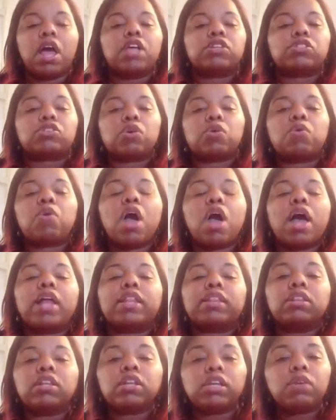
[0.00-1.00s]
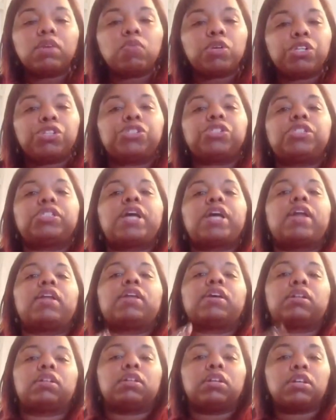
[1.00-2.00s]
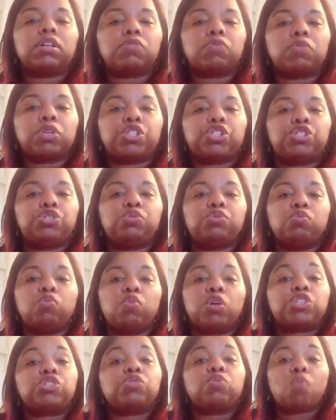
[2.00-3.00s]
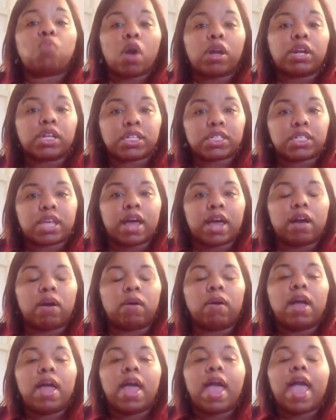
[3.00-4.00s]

So look at what you're selling, look at what you want to sell,